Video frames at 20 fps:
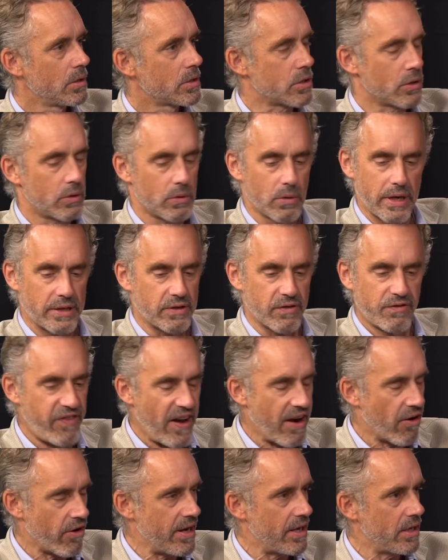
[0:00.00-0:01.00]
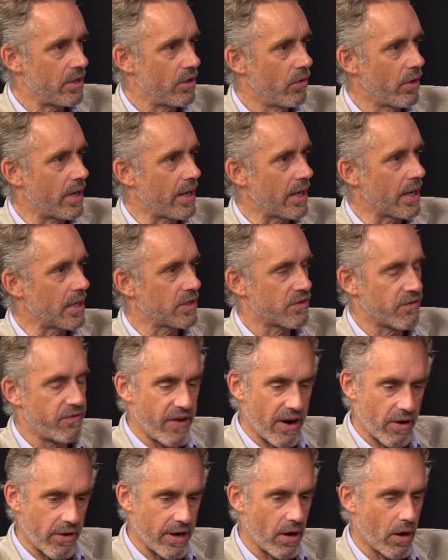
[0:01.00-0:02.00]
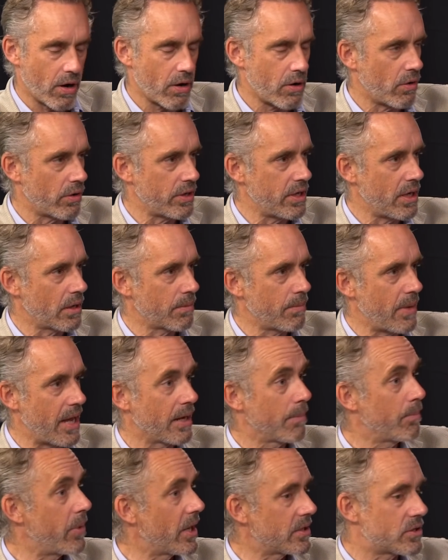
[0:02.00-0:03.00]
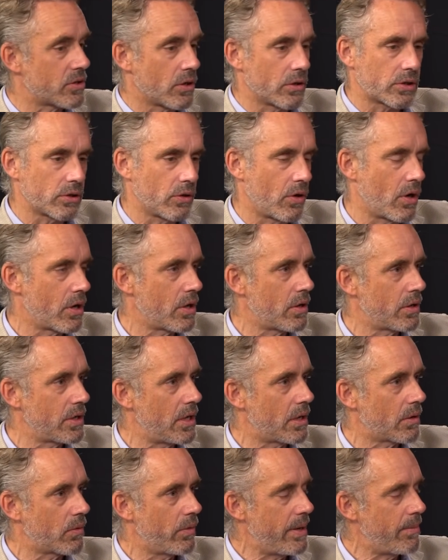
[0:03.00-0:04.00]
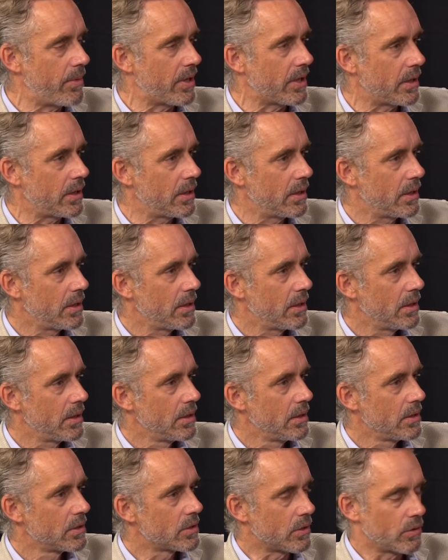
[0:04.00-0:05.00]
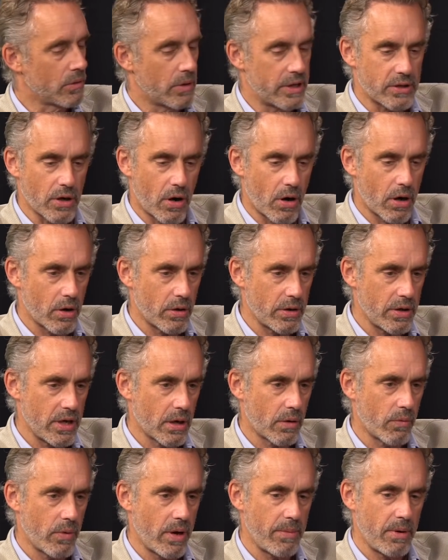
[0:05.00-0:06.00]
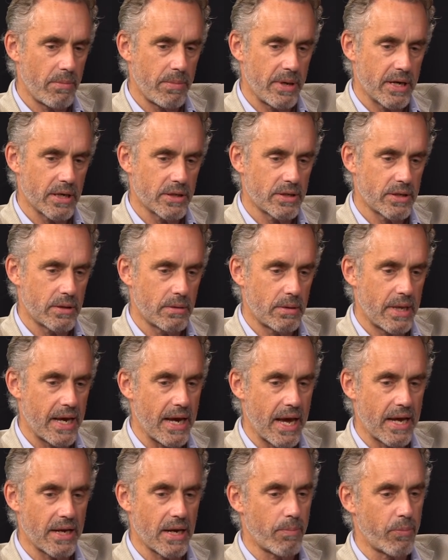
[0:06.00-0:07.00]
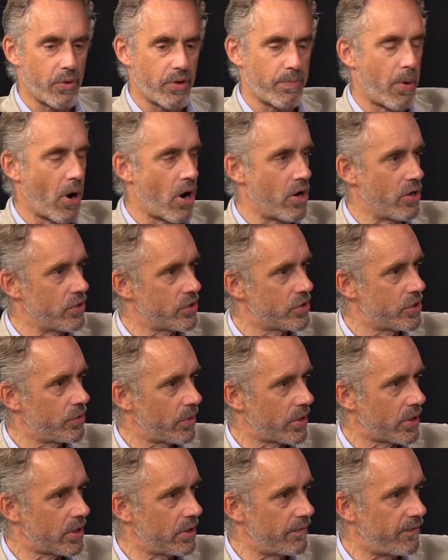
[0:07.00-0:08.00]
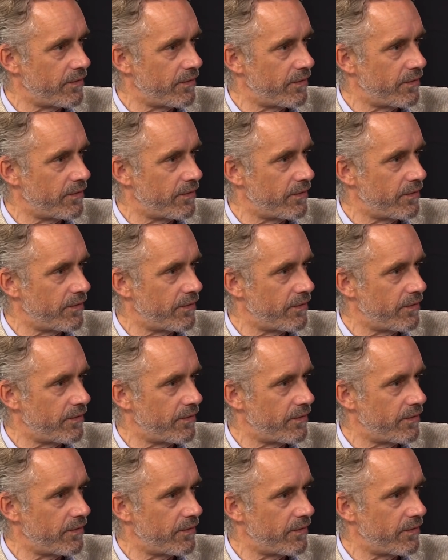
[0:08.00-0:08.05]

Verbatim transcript: So it's very annoying. It's very hard on young men, but it's also hard on young women. So it's hard on young women because they end up with partners who are